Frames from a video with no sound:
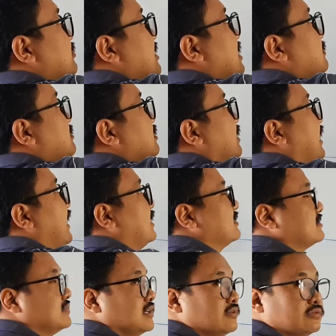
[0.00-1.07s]
we have got
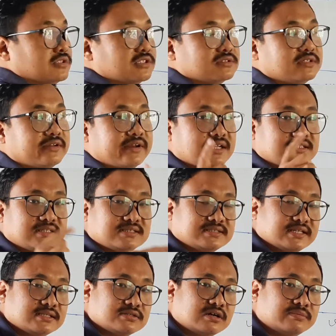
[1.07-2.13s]
XC, which is the
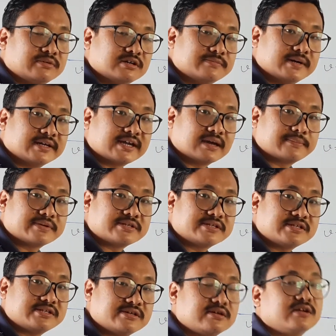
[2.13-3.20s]
resistance offered by
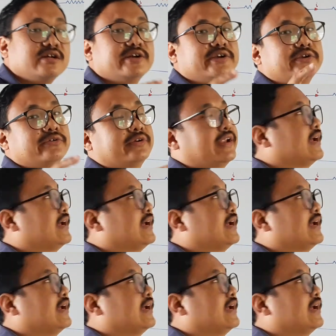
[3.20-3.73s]
capacitor, known